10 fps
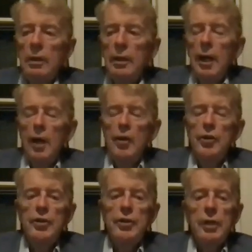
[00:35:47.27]

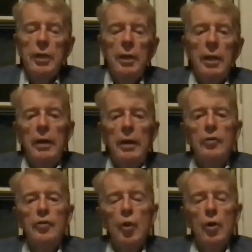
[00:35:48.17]
largest
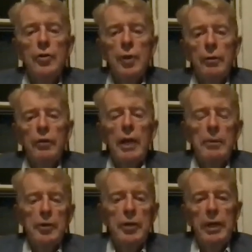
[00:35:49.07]
source of
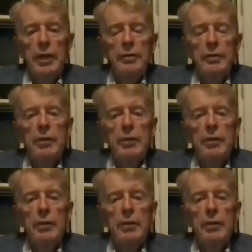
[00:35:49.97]
climate change.